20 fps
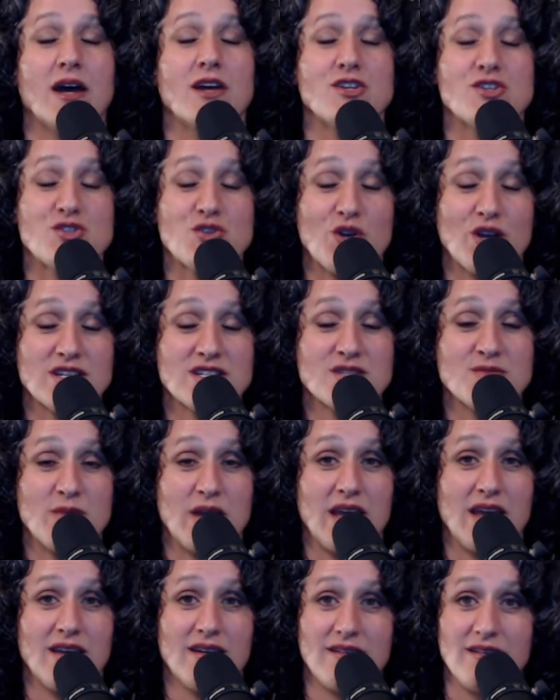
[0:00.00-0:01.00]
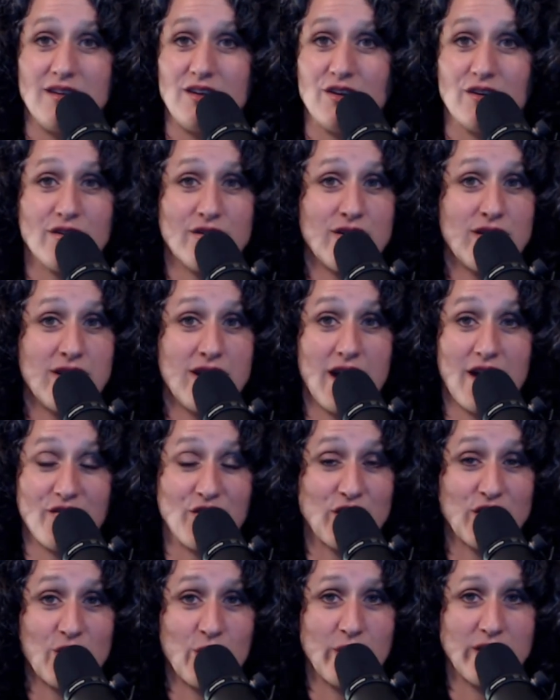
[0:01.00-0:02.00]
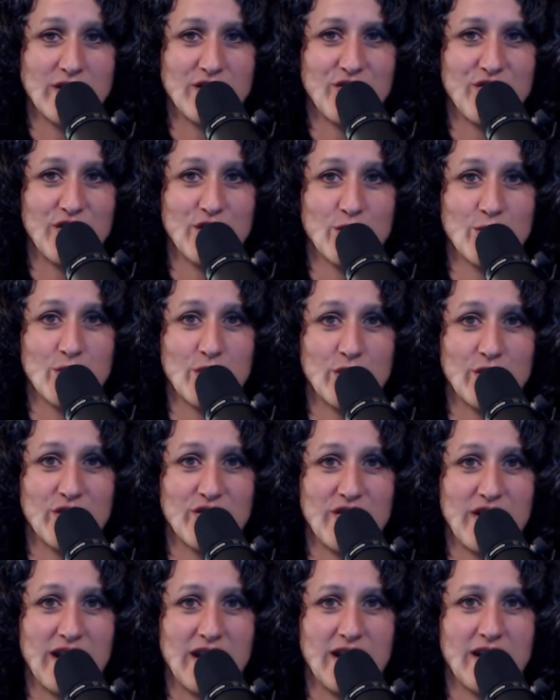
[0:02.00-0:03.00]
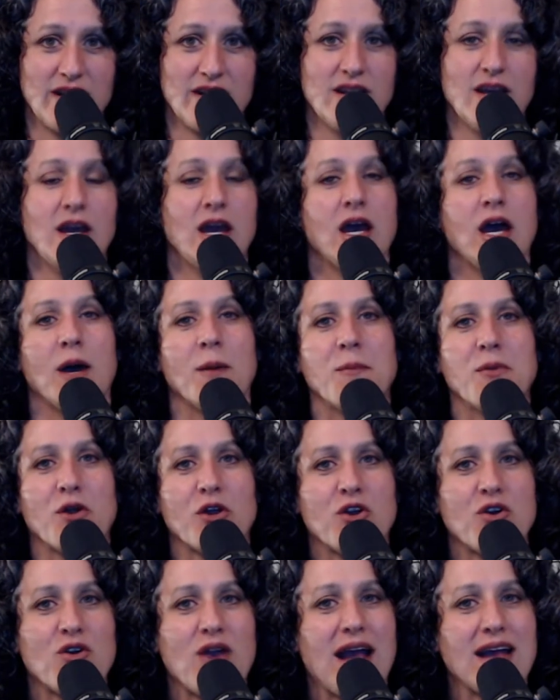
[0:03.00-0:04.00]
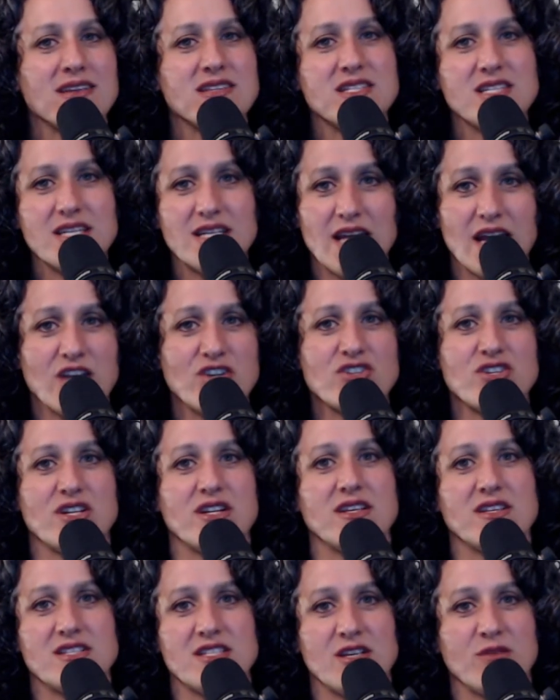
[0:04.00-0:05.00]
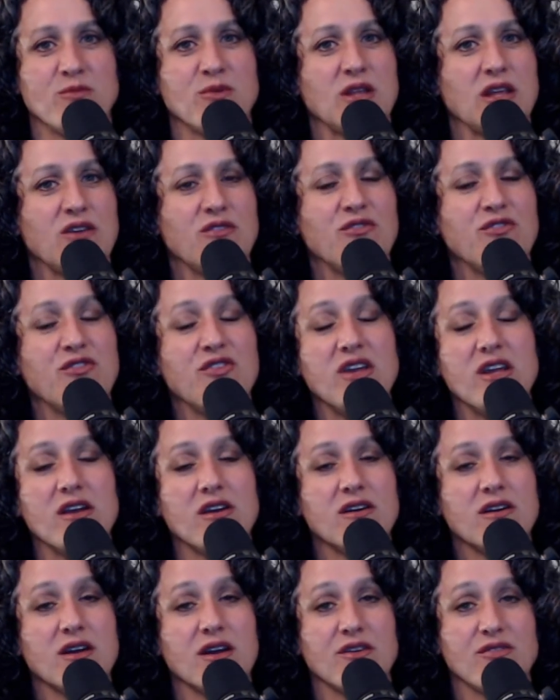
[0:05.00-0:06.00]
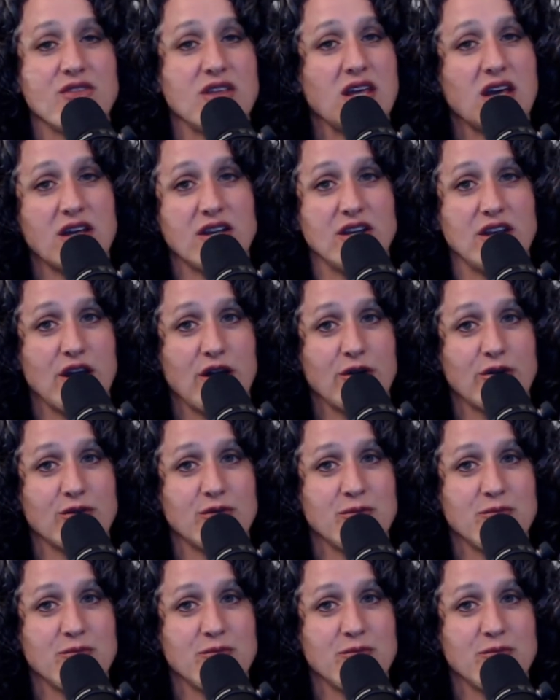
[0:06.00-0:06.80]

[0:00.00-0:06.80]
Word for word: Trust me, you're never going to feel motivated. Procrastination is simply fear of the unknown.